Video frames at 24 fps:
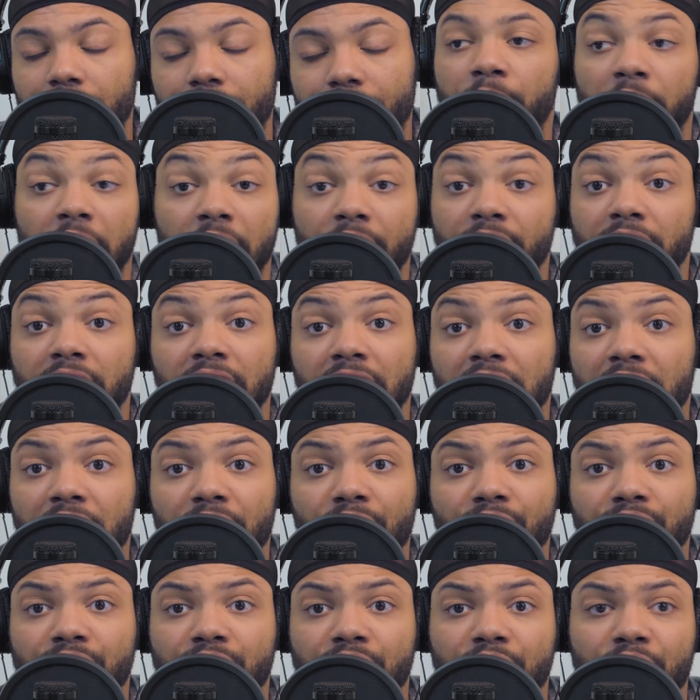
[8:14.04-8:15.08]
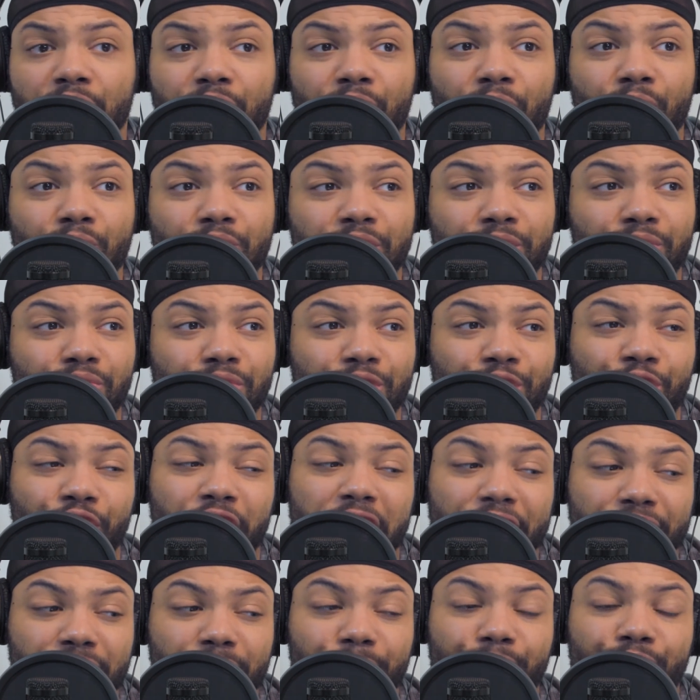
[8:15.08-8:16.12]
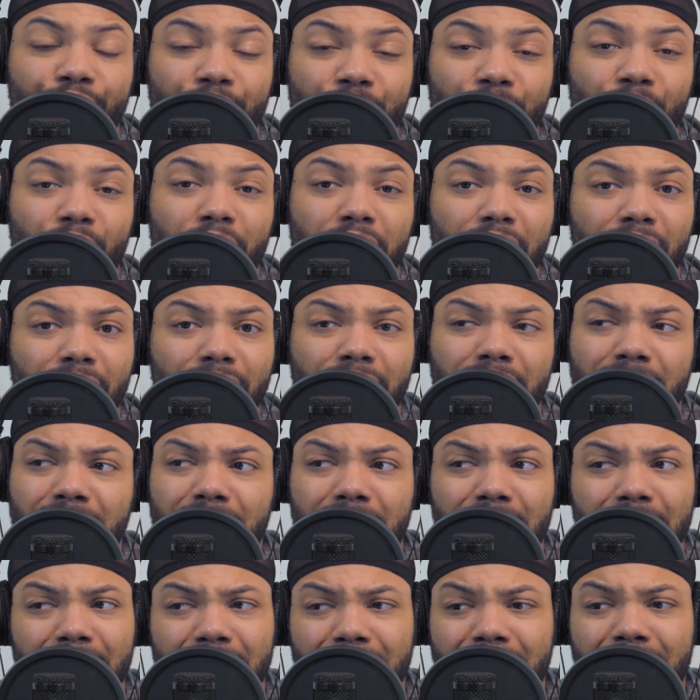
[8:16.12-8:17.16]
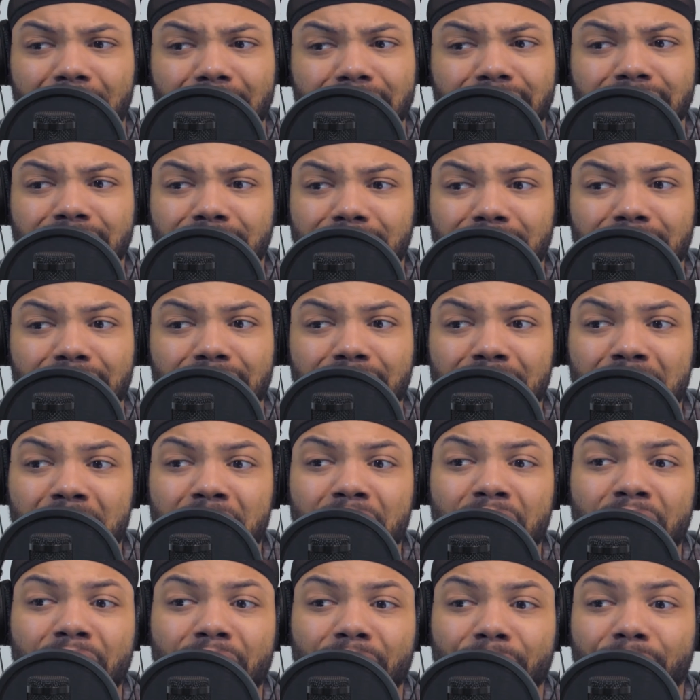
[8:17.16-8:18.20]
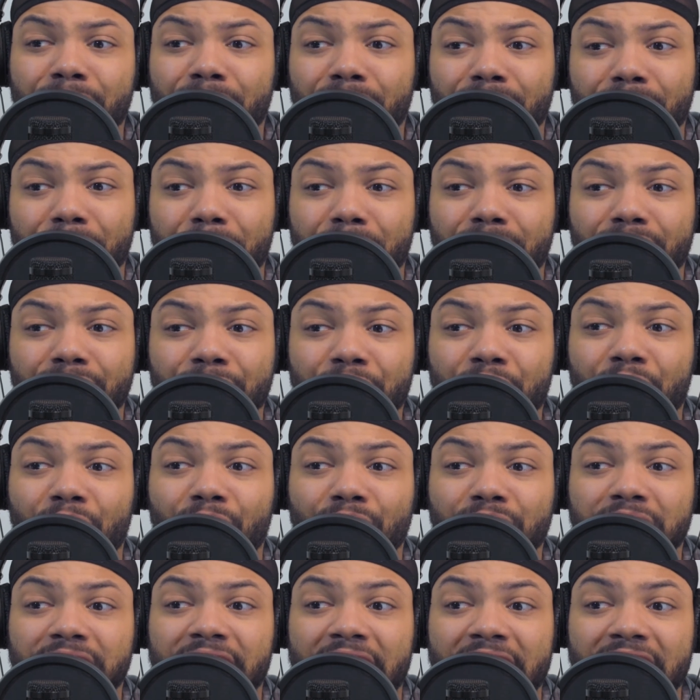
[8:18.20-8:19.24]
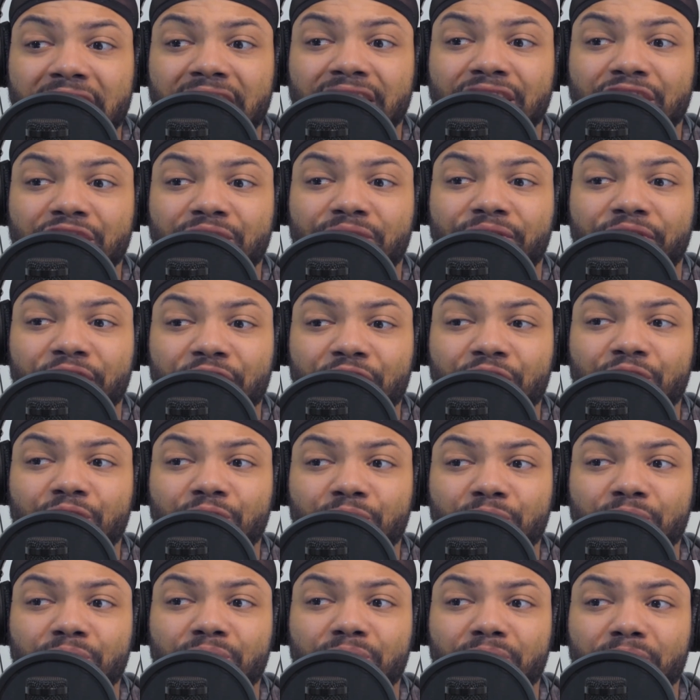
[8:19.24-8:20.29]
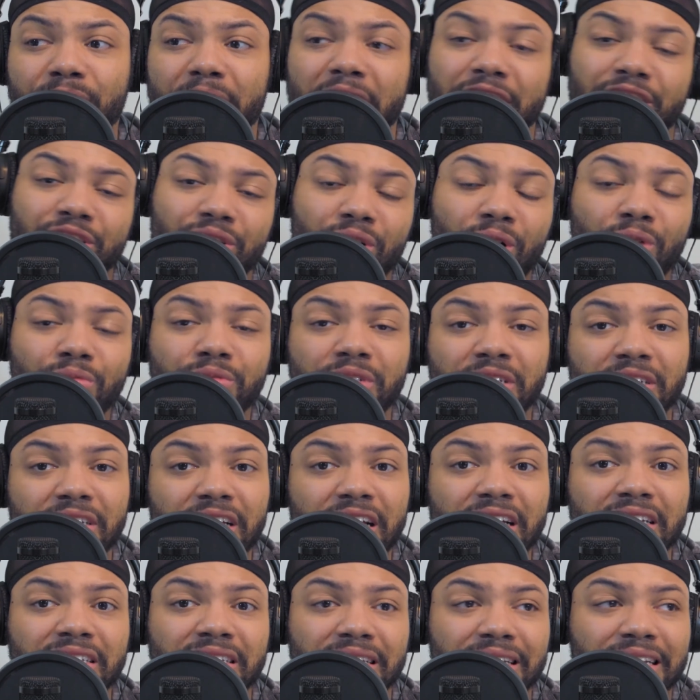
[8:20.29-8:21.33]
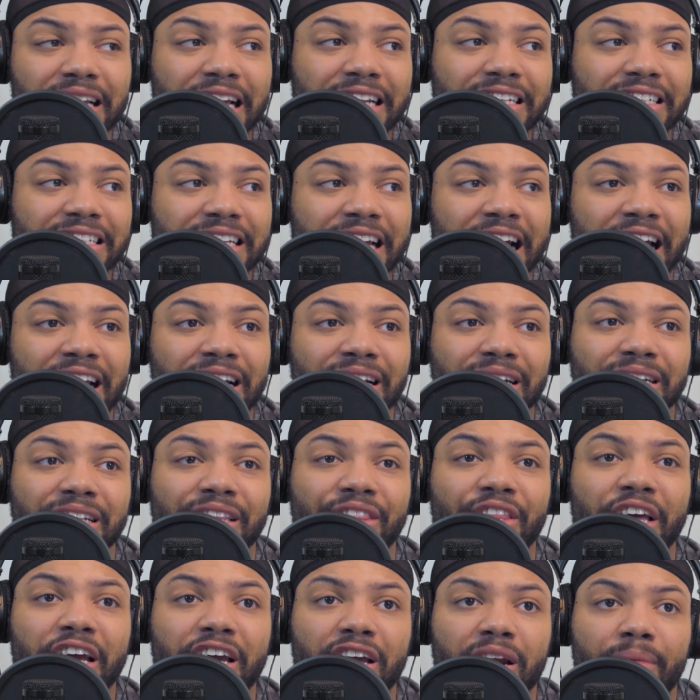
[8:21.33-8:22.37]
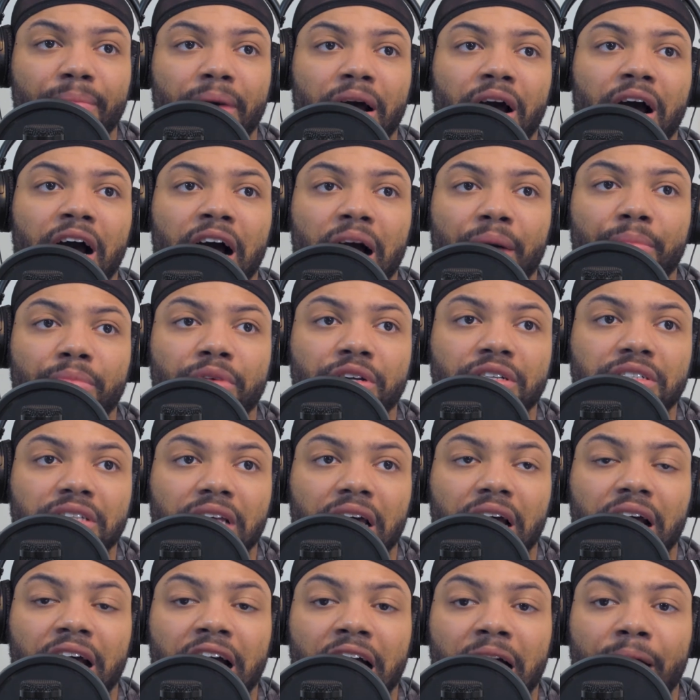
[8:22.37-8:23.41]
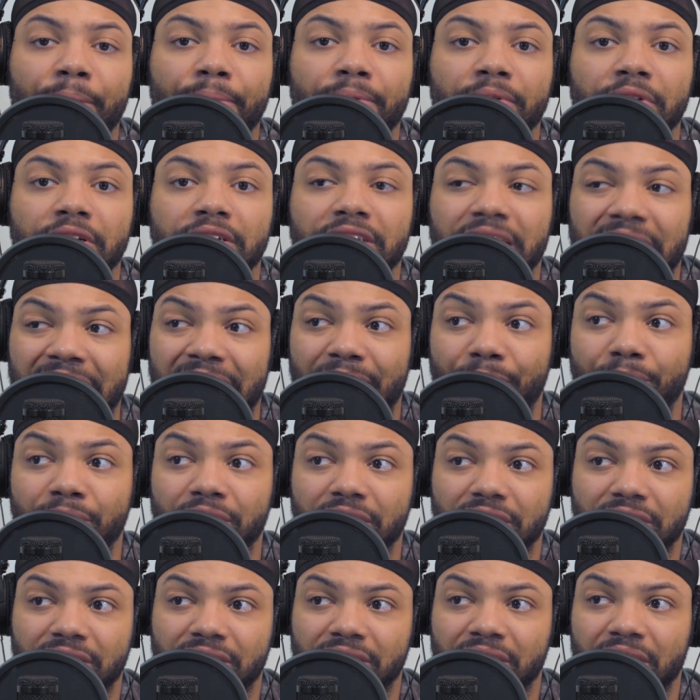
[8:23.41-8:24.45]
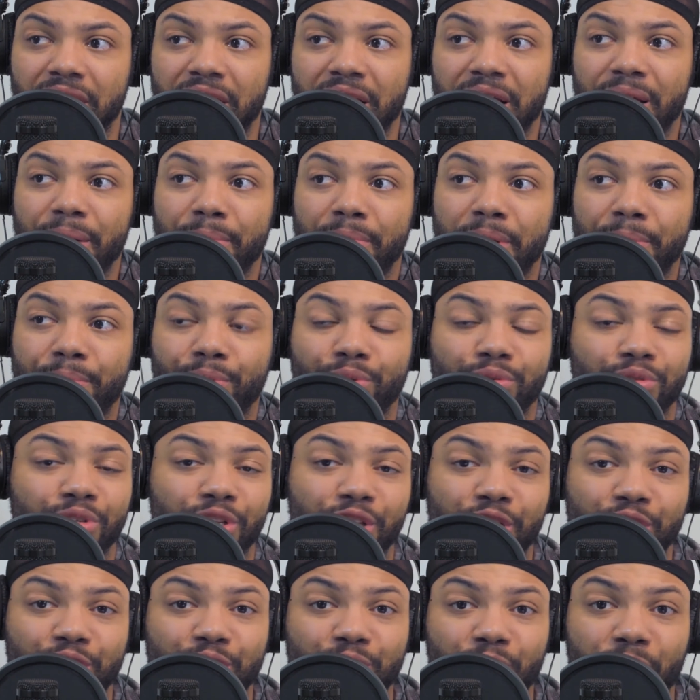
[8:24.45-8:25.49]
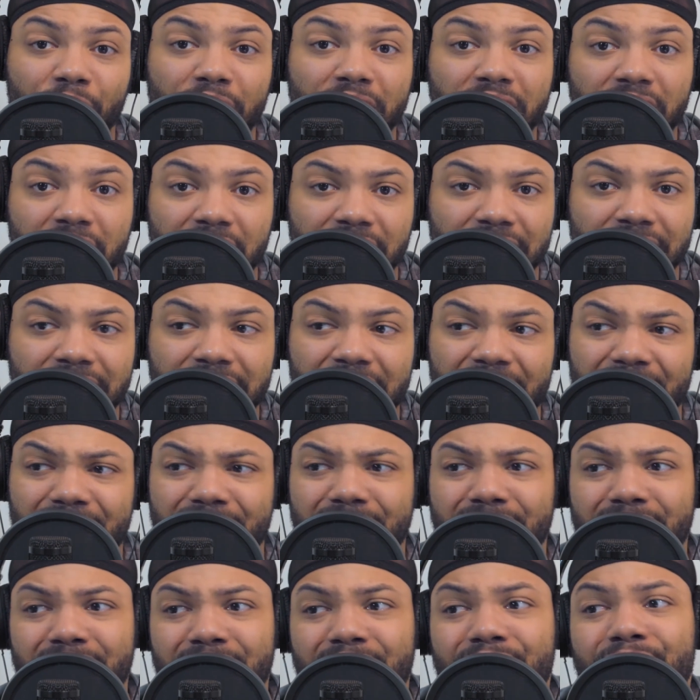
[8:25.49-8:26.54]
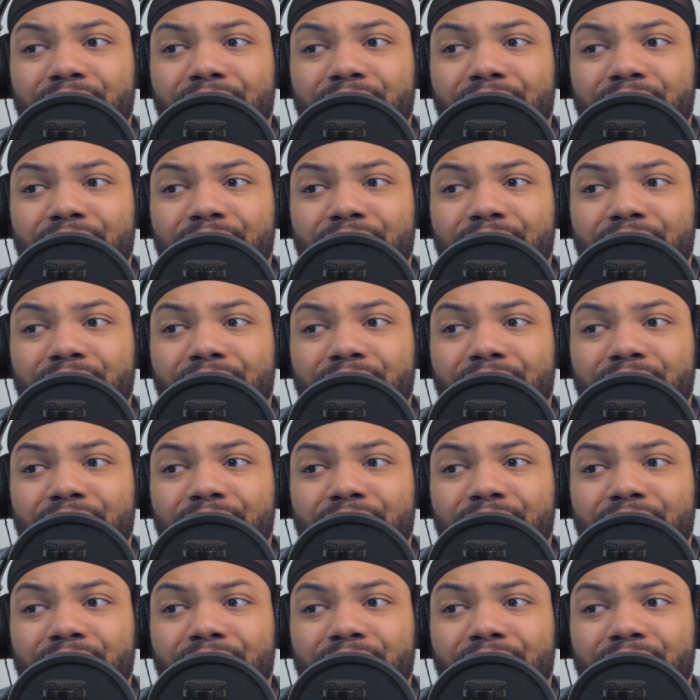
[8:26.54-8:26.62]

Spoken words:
everything else, was crafted pretty well, and honestly, taking this film back to '06 and just kind of thinking about how much they accomplished and how much people still enjoy to this day,